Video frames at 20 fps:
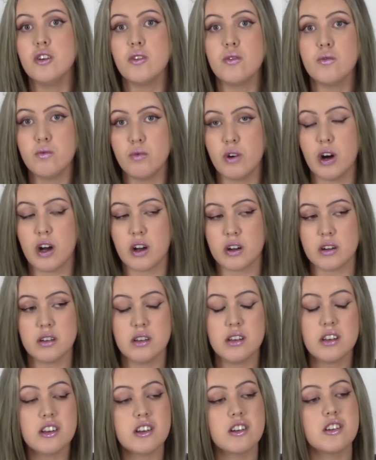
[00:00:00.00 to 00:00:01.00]
wrong,
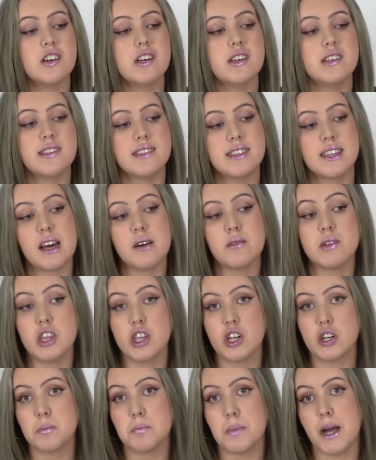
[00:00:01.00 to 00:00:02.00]
because that would
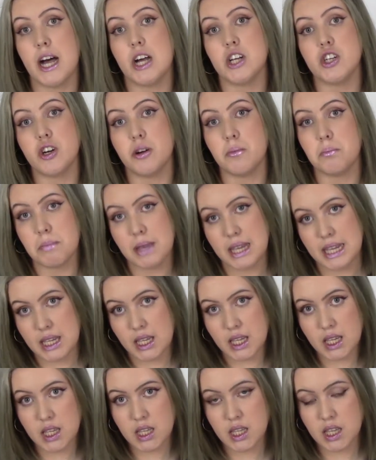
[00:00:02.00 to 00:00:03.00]
look bad on me.
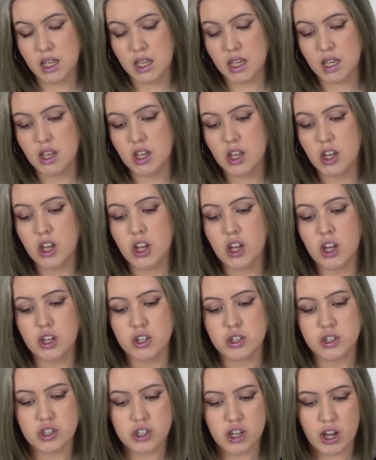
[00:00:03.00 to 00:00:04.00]

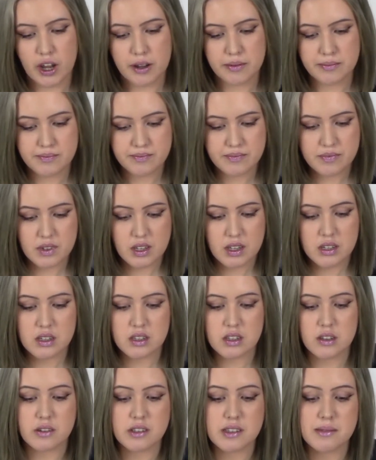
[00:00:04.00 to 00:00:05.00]
So
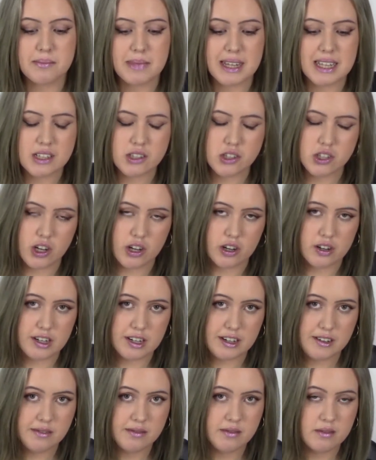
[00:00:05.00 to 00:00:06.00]
there is
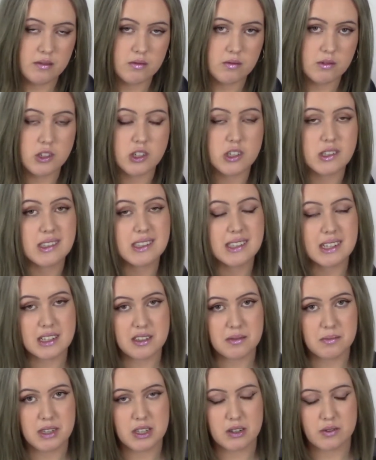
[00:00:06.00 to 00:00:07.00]
melatonin, which is
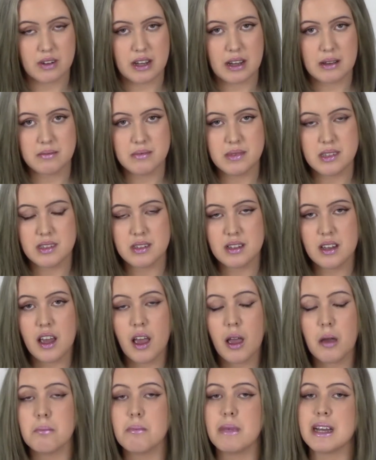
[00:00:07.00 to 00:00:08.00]
6 milligrams,
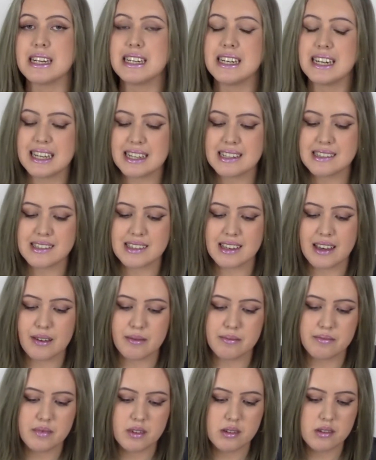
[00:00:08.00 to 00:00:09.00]

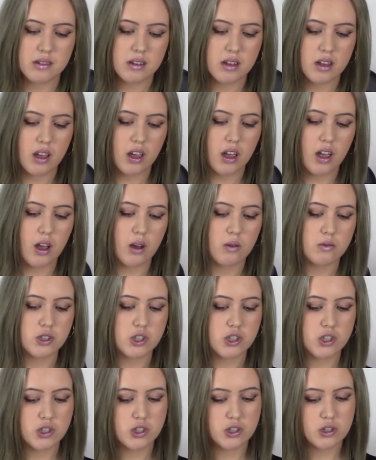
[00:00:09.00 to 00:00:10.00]
magnesium, which
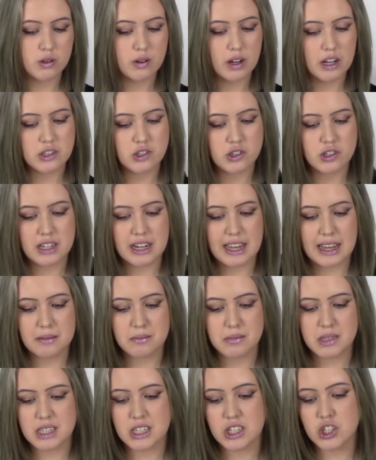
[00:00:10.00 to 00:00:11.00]
is 200
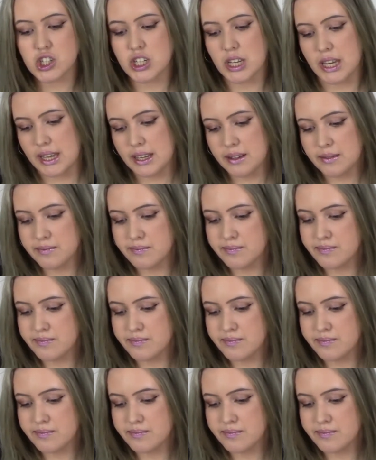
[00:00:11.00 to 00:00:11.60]
mcg,